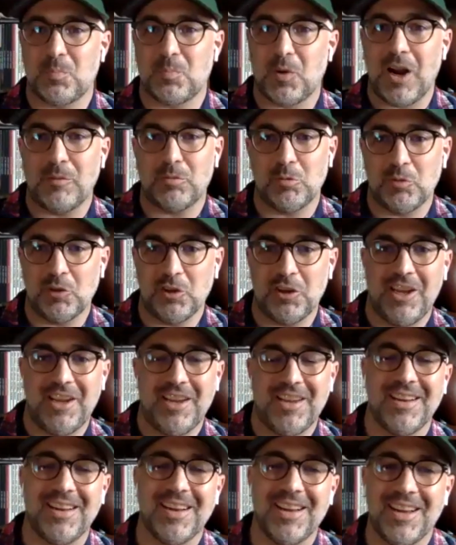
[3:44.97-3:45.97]

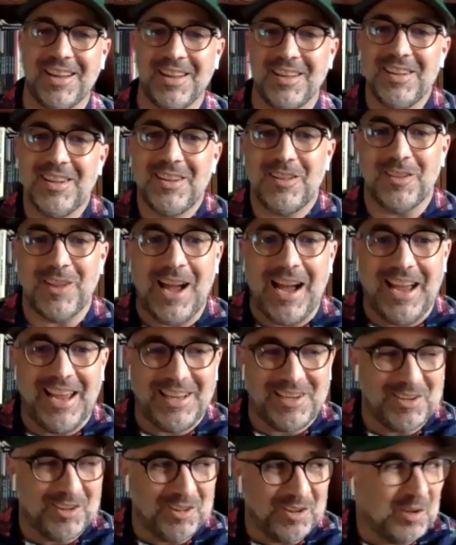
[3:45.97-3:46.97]
probably
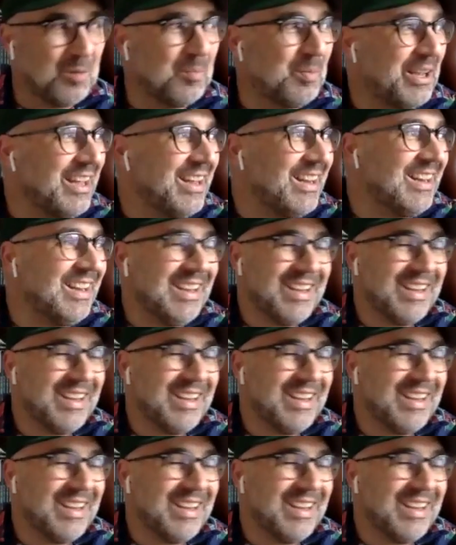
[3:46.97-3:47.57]
lying a little bit.